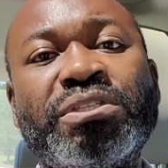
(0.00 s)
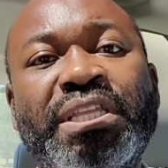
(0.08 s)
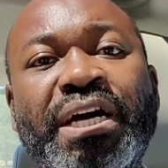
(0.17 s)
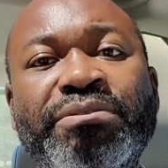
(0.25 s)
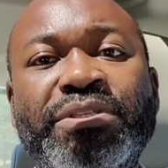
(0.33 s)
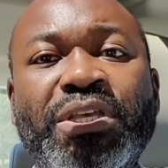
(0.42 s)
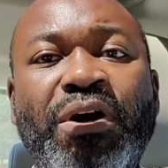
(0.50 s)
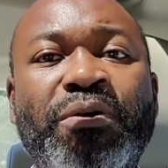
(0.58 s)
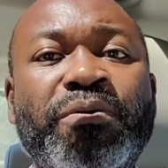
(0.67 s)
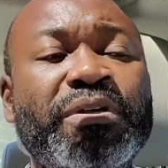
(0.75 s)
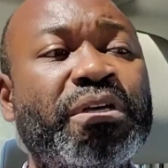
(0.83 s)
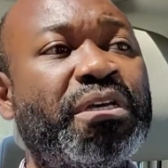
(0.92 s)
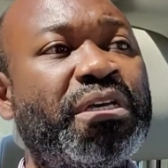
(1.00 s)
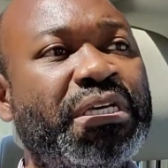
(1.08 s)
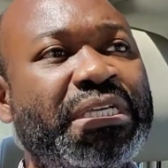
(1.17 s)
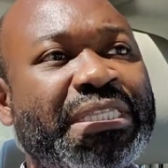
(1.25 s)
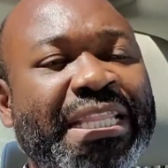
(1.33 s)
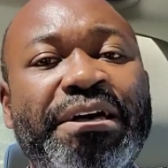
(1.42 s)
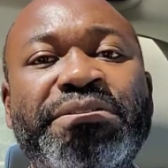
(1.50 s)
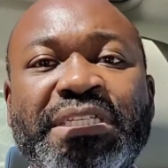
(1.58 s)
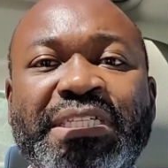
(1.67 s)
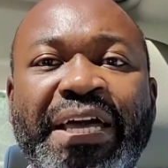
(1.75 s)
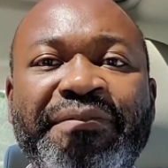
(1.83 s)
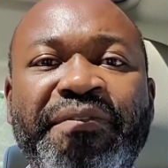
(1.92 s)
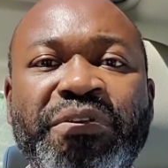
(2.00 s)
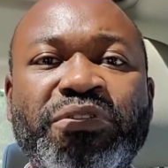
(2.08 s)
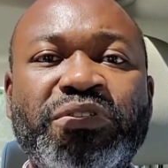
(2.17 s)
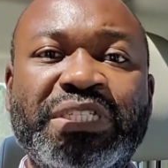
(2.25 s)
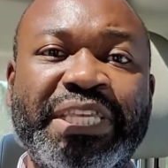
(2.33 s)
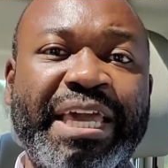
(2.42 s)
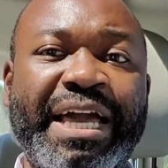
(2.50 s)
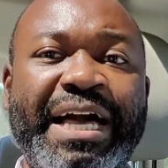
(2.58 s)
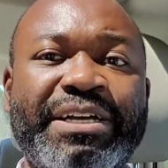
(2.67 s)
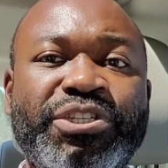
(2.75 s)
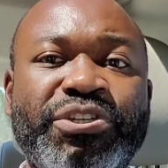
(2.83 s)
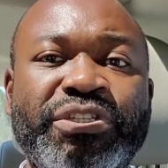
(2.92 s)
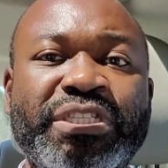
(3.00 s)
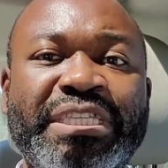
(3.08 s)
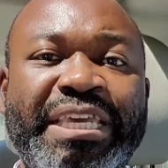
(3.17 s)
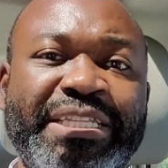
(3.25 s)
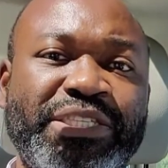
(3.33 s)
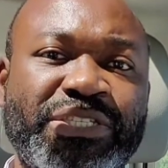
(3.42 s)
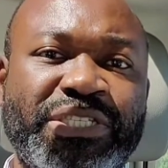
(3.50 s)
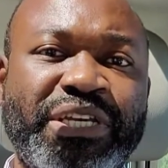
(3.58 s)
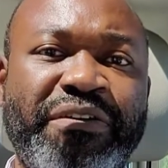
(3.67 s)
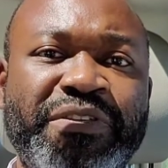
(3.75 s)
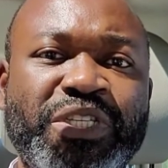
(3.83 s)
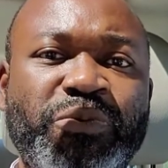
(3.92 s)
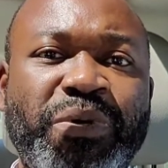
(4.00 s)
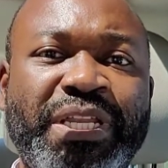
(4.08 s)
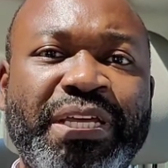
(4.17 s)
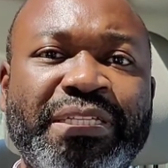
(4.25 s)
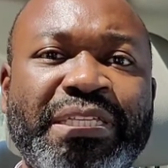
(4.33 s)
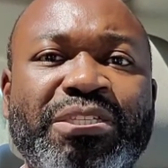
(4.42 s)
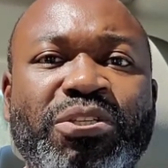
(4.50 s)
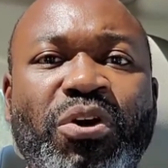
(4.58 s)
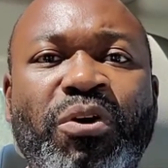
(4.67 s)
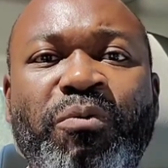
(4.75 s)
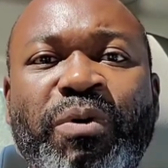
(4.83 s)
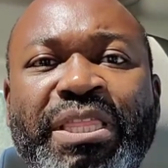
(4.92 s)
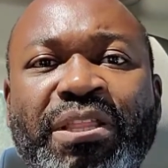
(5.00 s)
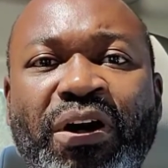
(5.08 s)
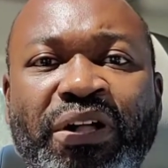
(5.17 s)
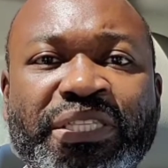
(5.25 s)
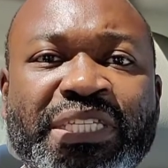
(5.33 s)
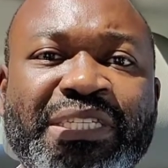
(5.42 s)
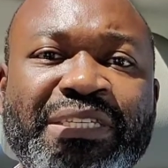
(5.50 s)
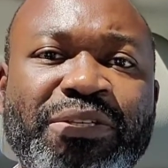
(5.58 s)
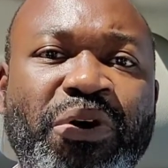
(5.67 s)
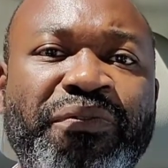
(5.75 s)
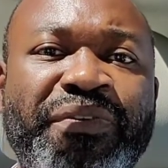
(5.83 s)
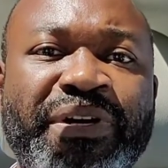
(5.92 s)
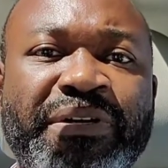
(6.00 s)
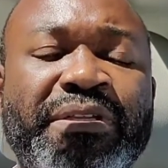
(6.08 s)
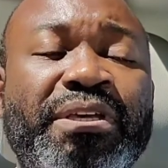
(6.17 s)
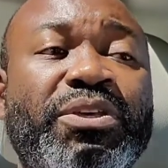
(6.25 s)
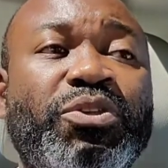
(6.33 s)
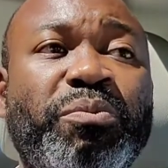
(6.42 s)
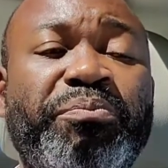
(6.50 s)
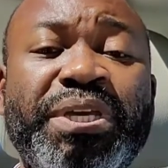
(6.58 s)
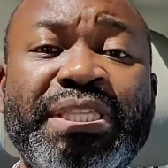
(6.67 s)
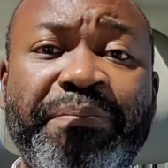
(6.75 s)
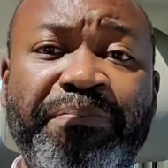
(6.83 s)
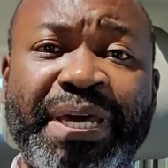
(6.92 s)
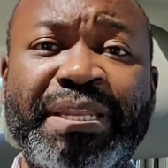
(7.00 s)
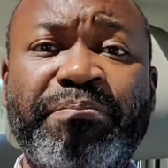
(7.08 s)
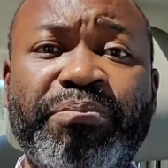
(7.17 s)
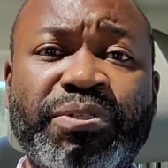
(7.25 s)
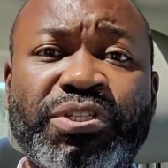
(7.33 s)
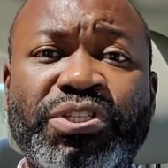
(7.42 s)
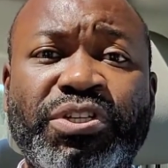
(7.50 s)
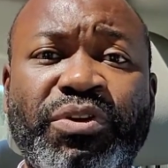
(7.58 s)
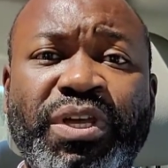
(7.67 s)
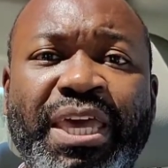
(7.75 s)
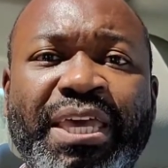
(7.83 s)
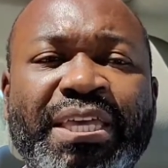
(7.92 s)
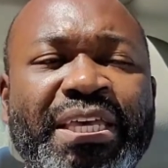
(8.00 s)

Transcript: down. So Now's the time for you to take action. Get yourself situated so when all this is over, you'll be in a better position, okay?